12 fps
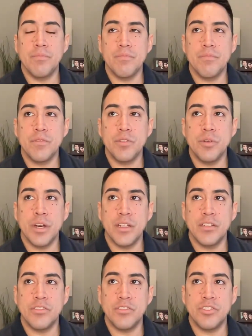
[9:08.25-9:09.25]
You
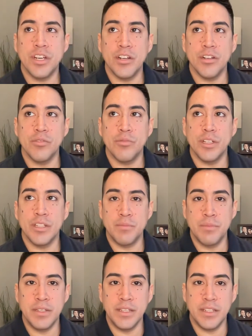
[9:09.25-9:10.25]
had shared with
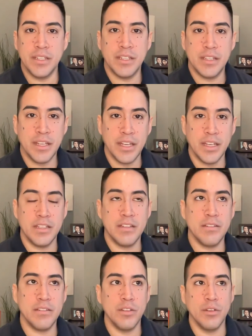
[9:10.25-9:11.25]
me that
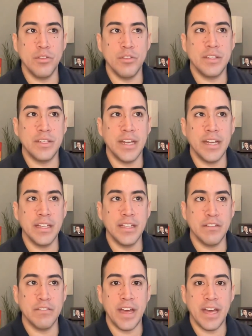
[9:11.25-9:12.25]
getting
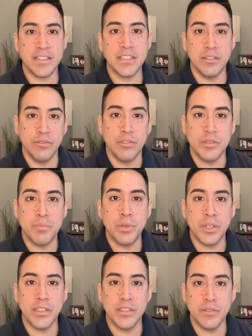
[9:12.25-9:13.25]
the vaccine was
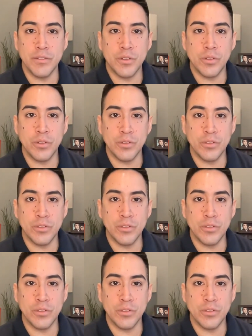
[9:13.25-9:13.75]
pretty difficult.